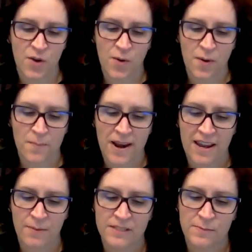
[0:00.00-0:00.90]
So my
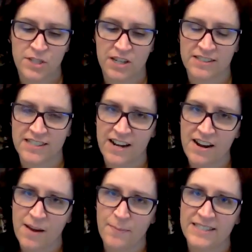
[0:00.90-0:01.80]
name is Michelle
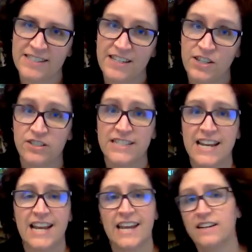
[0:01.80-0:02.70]
Snider. I'm a senior
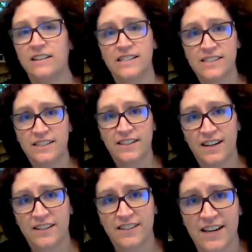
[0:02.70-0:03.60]
data analyst
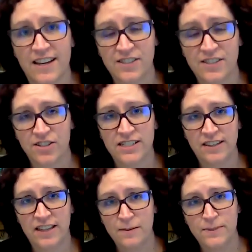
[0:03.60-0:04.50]
at
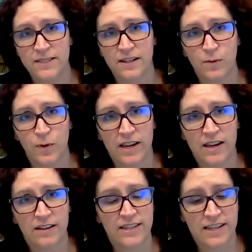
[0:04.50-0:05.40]
SRT Labs,
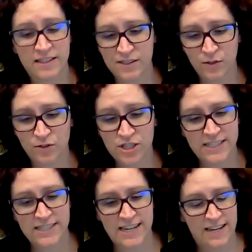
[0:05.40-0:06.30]
working on the
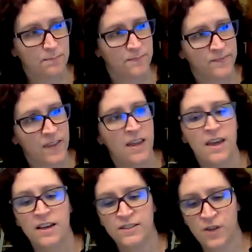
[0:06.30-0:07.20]
solutions team.
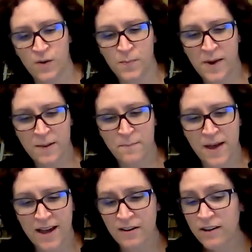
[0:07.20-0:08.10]
So my
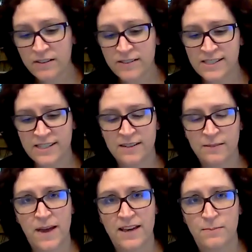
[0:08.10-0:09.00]
background is
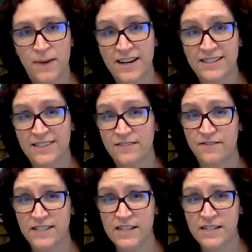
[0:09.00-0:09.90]
in mathematics
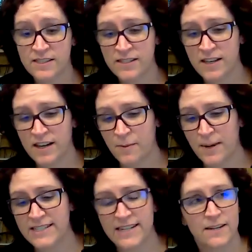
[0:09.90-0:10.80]
and physics.
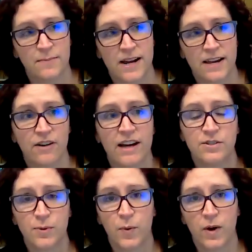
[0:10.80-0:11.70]
I did my
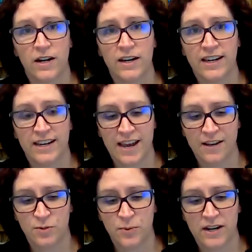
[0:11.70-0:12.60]
graduate work in
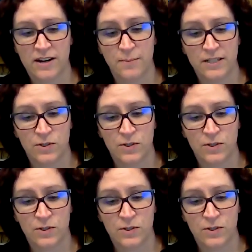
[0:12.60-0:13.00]
algebraic